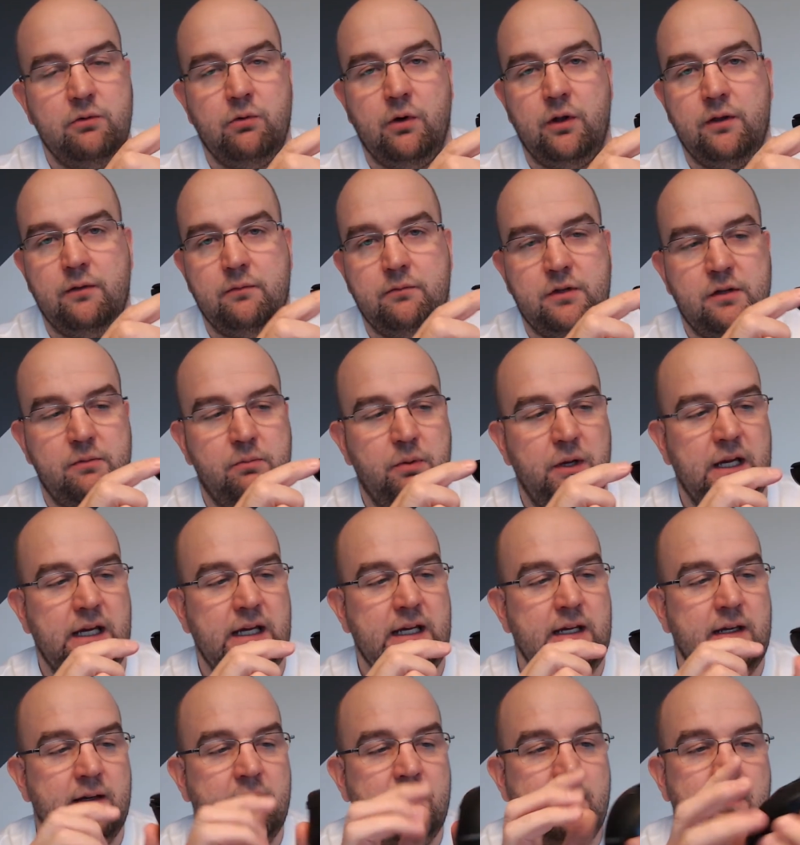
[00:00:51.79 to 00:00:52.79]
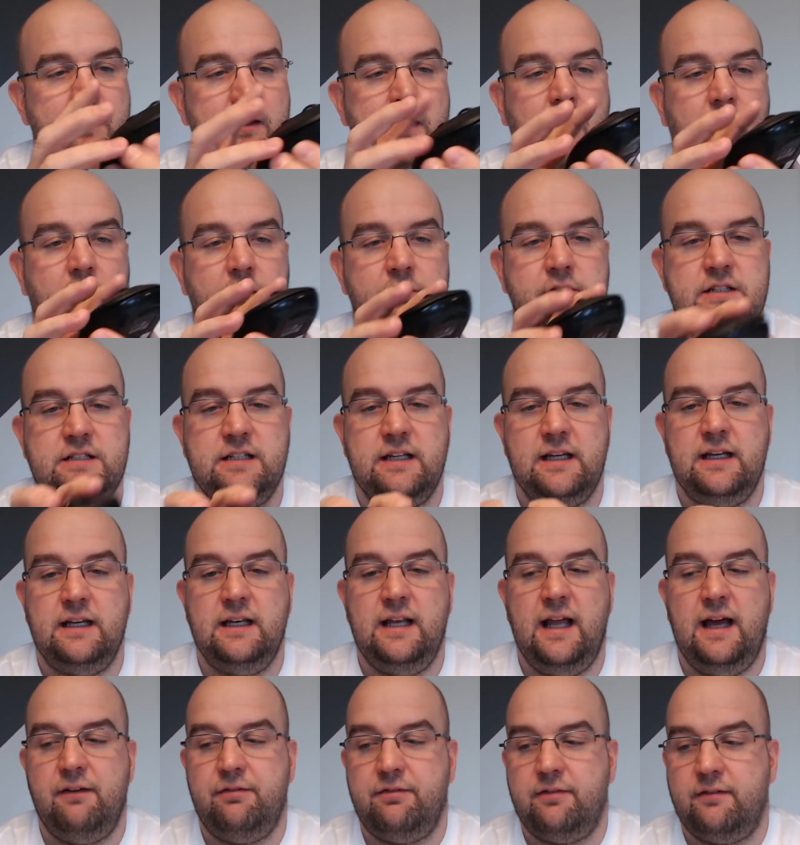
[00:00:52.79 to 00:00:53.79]
want them to be. Obviously
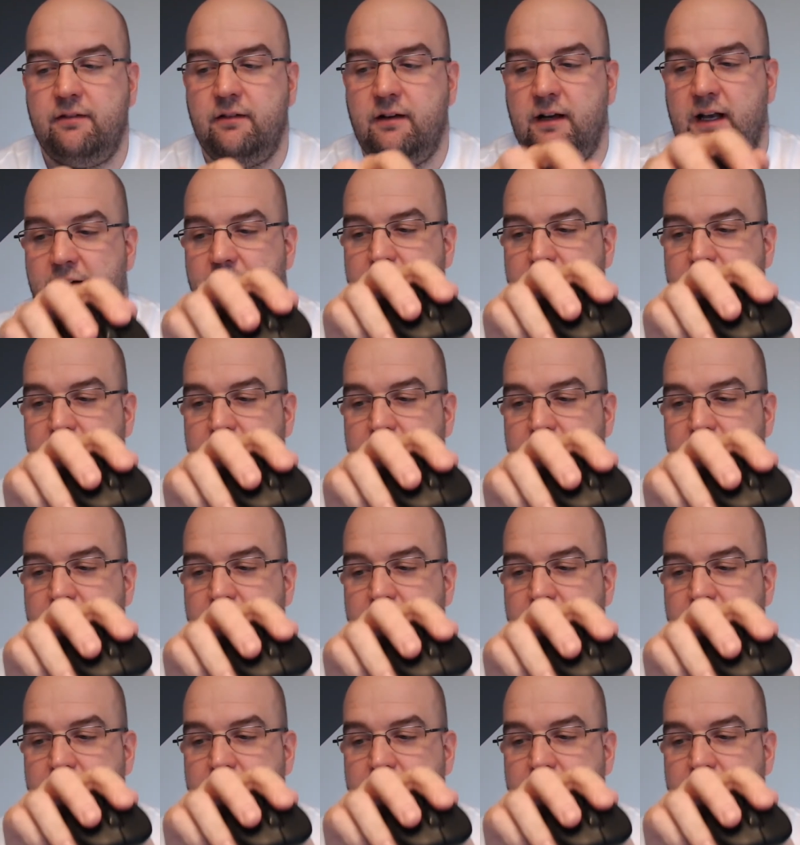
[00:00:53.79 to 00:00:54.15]
left, left